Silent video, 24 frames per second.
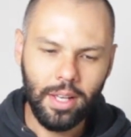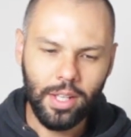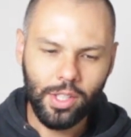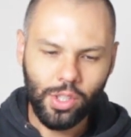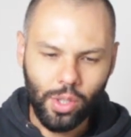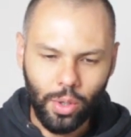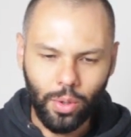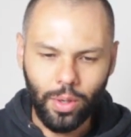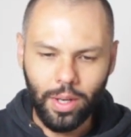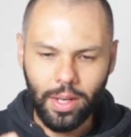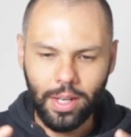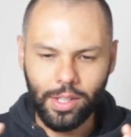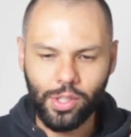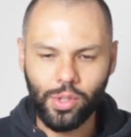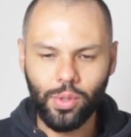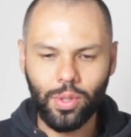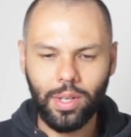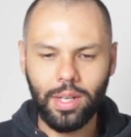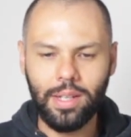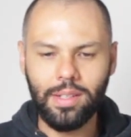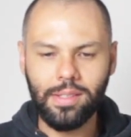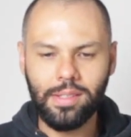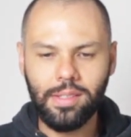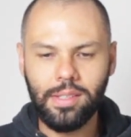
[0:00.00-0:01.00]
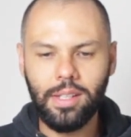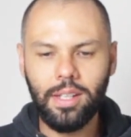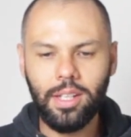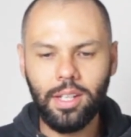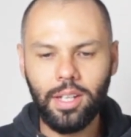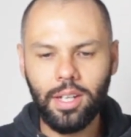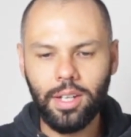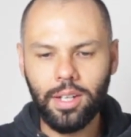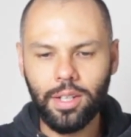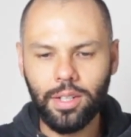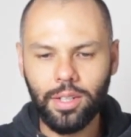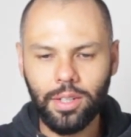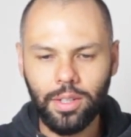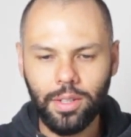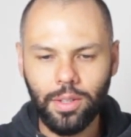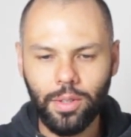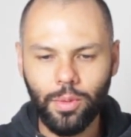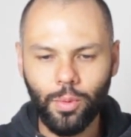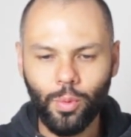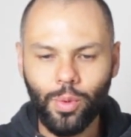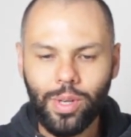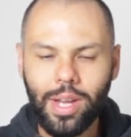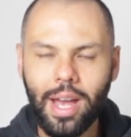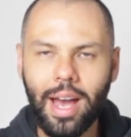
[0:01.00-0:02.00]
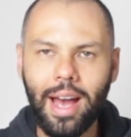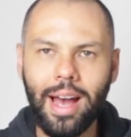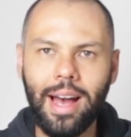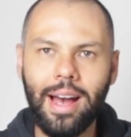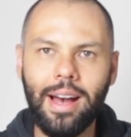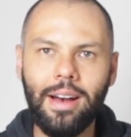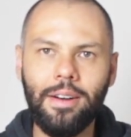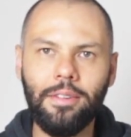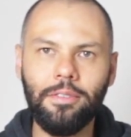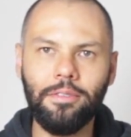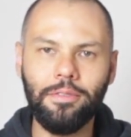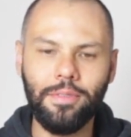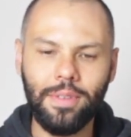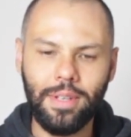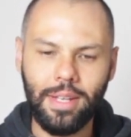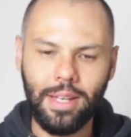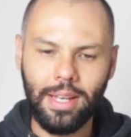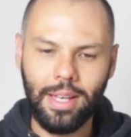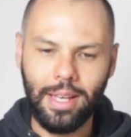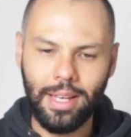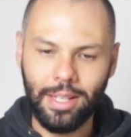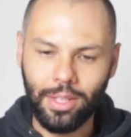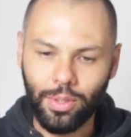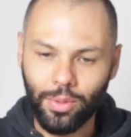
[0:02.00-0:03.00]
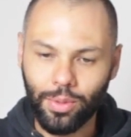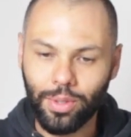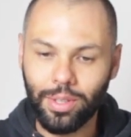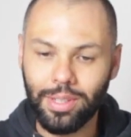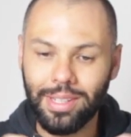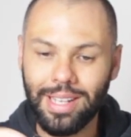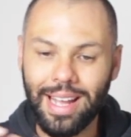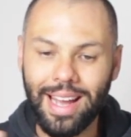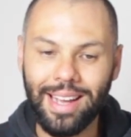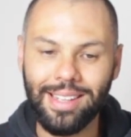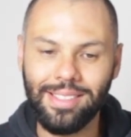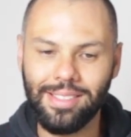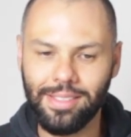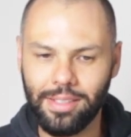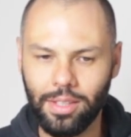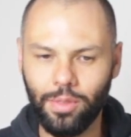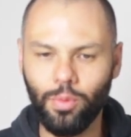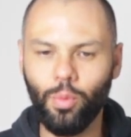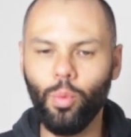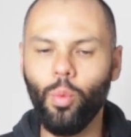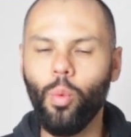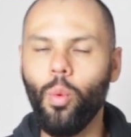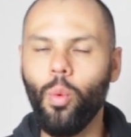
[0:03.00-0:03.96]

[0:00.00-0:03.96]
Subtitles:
So as you can see here, we have an organized